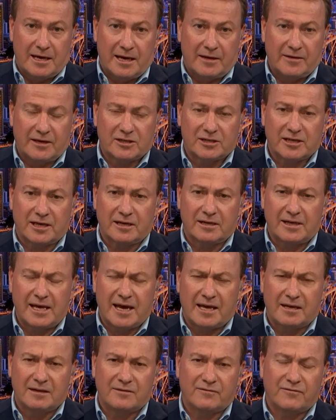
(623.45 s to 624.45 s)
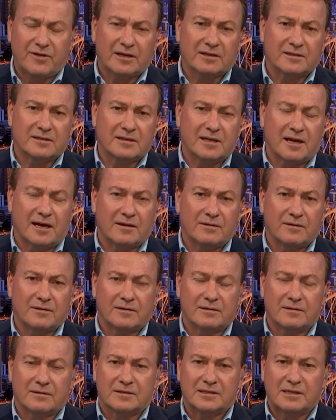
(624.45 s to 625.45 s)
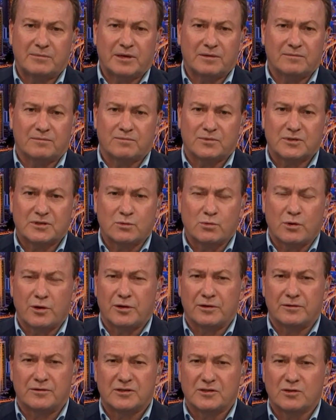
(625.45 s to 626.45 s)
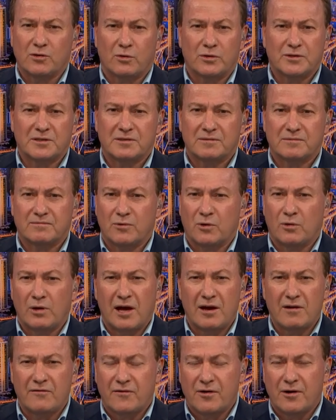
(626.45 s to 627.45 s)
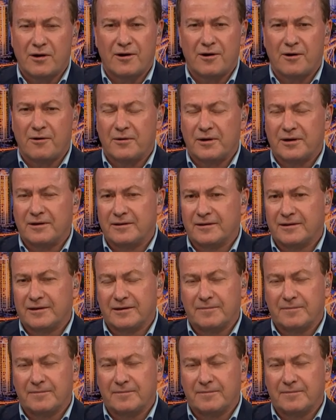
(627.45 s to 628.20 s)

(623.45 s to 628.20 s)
And they shut her down. In fact, someone squirted sauce all over her, and